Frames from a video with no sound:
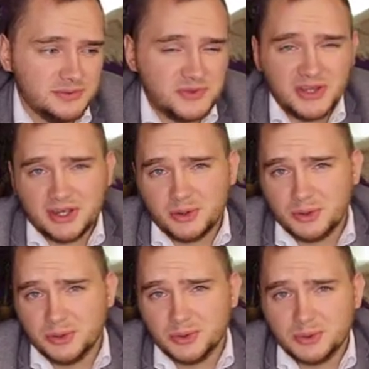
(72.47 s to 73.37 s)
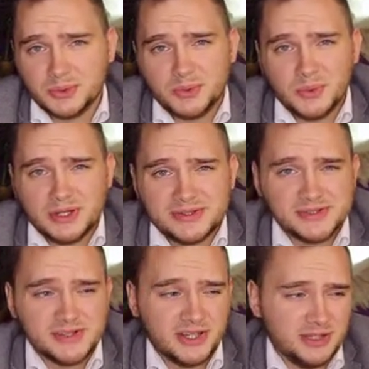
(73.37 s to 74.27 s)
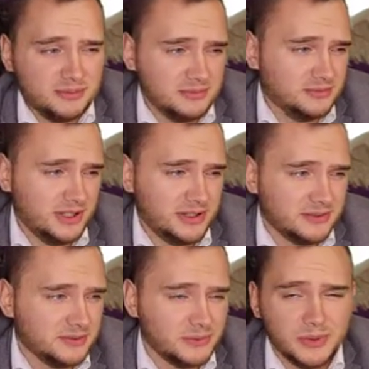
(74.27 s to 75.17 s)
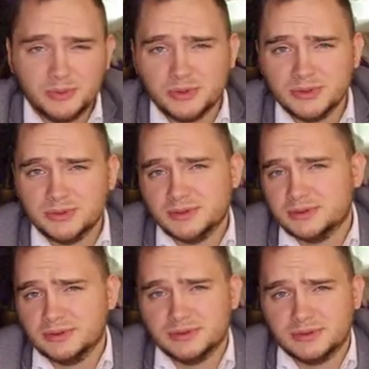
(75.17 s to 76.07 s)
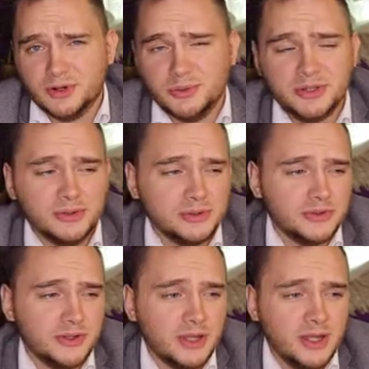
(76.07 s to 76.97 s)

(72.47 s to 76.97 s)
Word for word: they are all quite the same like Webull, Robinhood,